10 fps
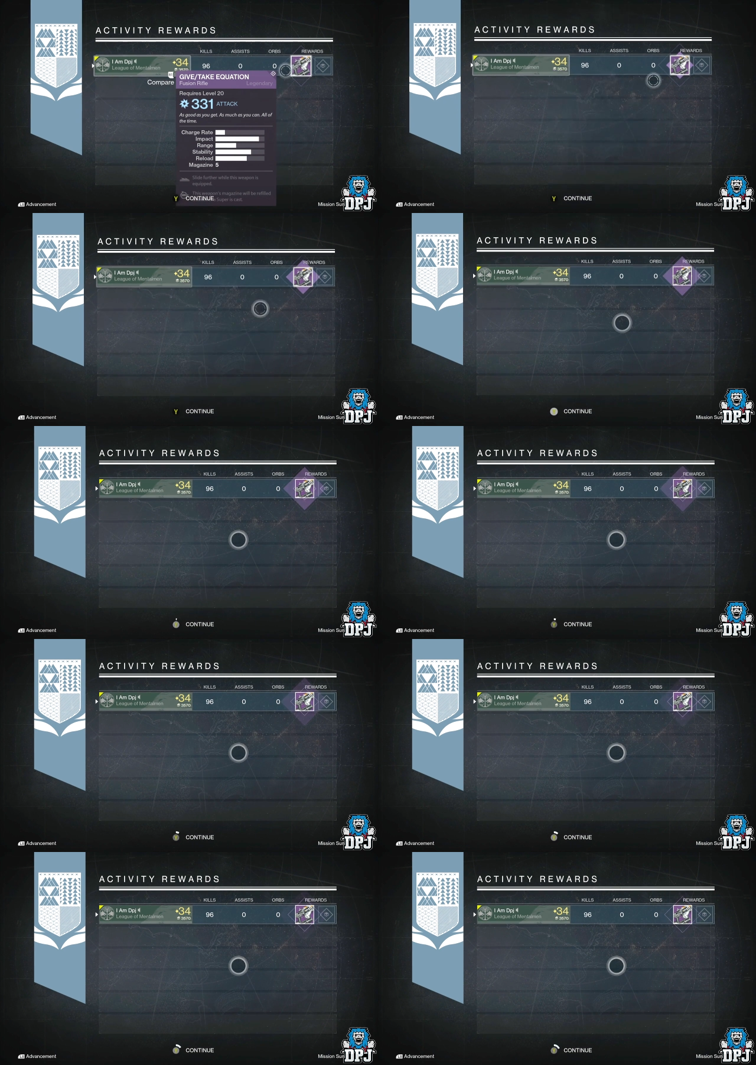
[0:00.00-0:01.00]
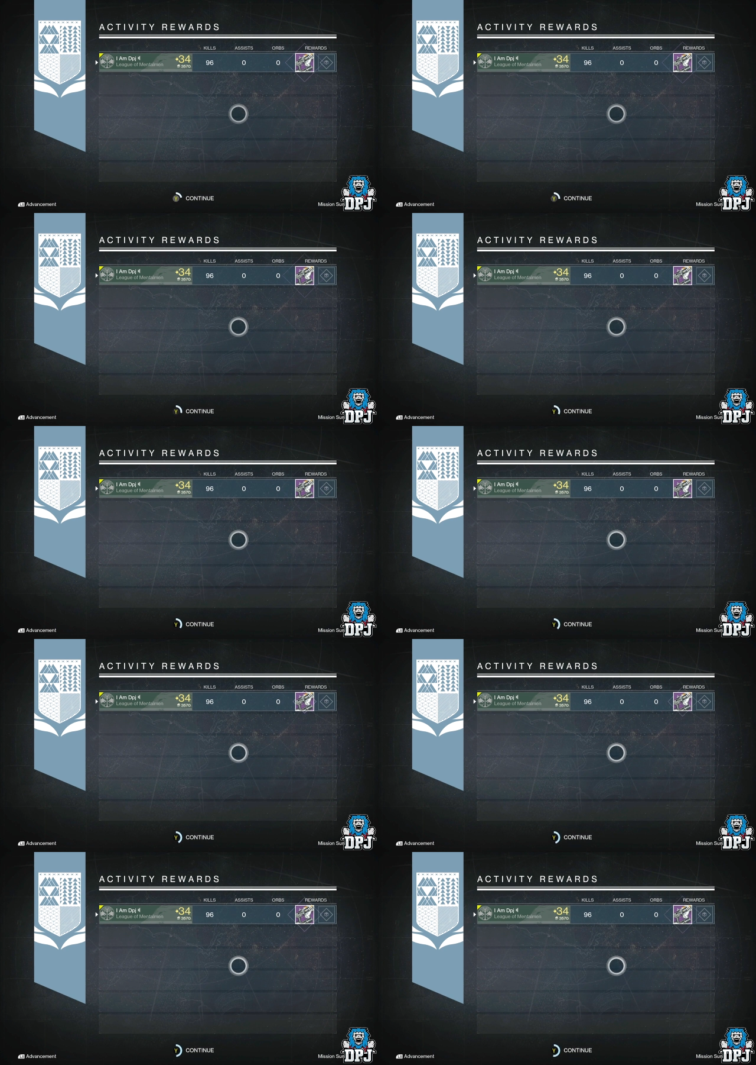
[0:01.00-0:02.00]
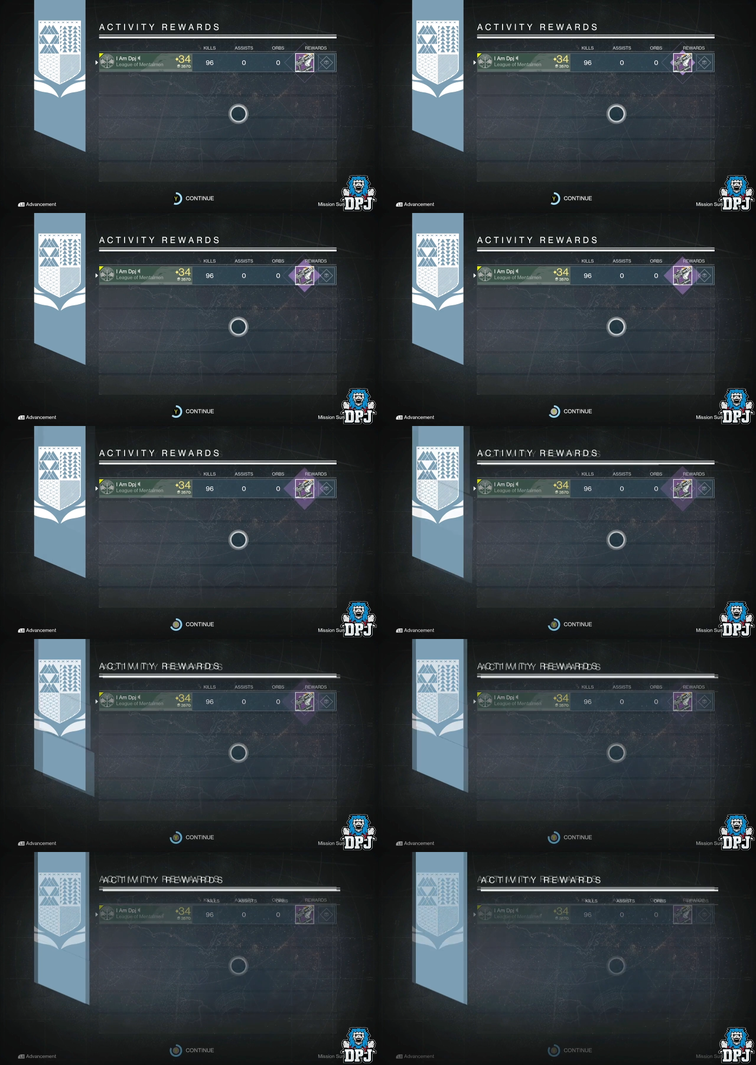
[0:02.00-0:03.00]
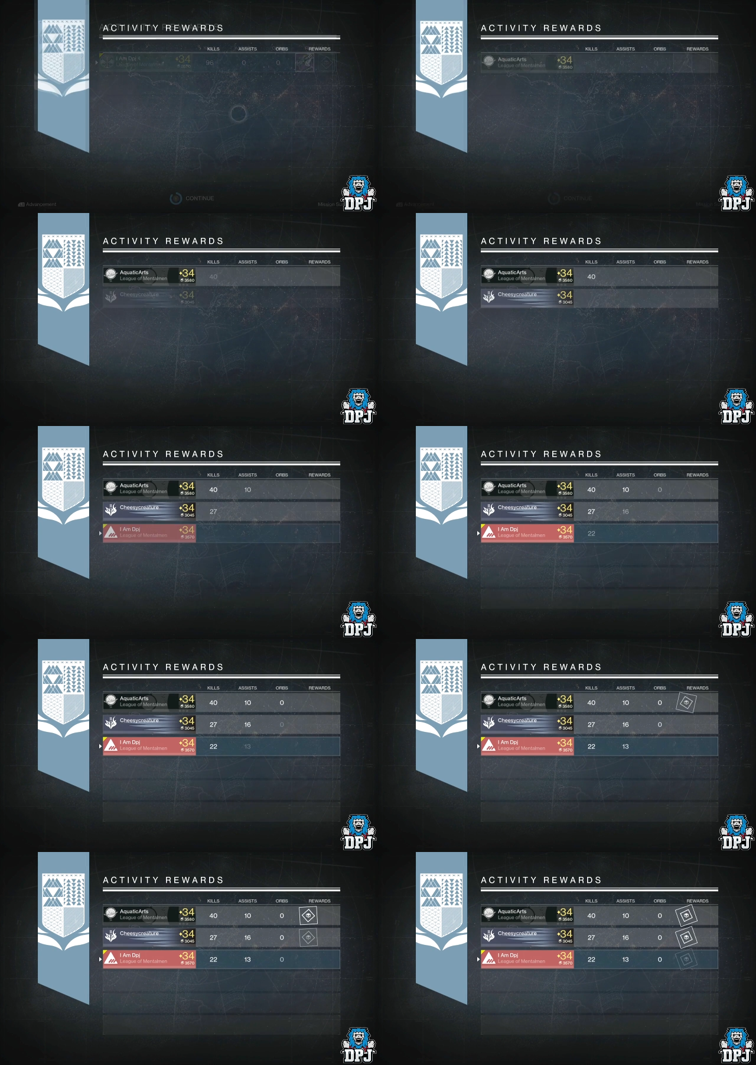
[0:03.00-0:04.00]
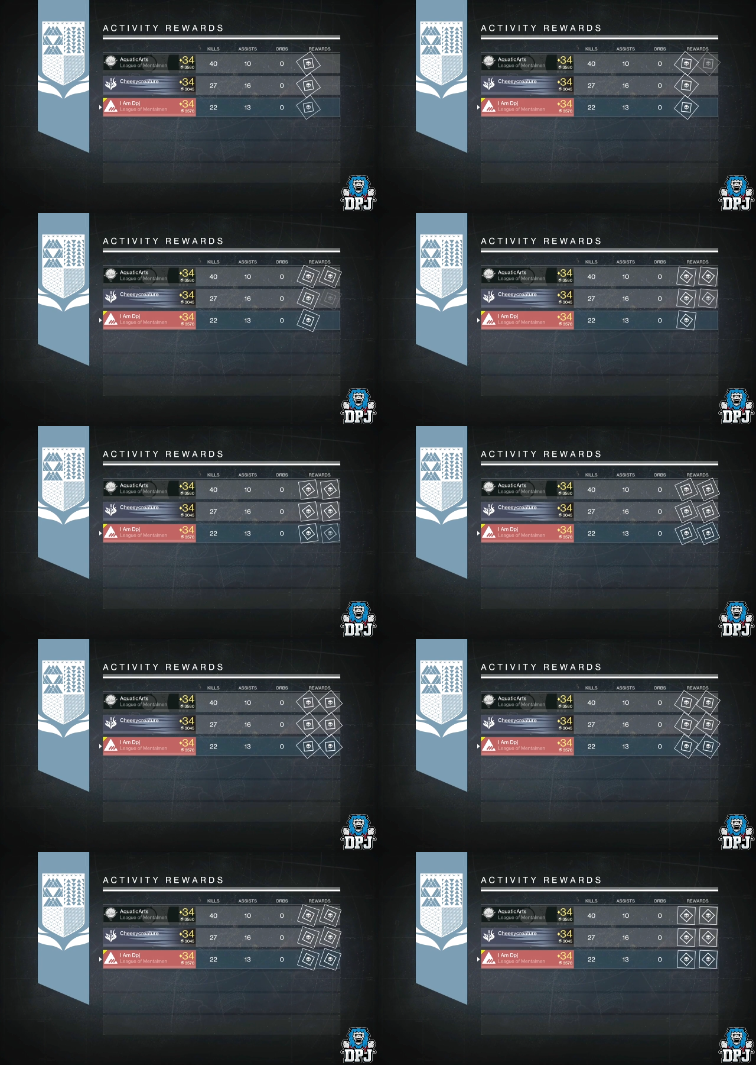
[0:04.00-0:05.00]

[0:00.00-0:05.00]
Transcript: [unreadable: no face in view]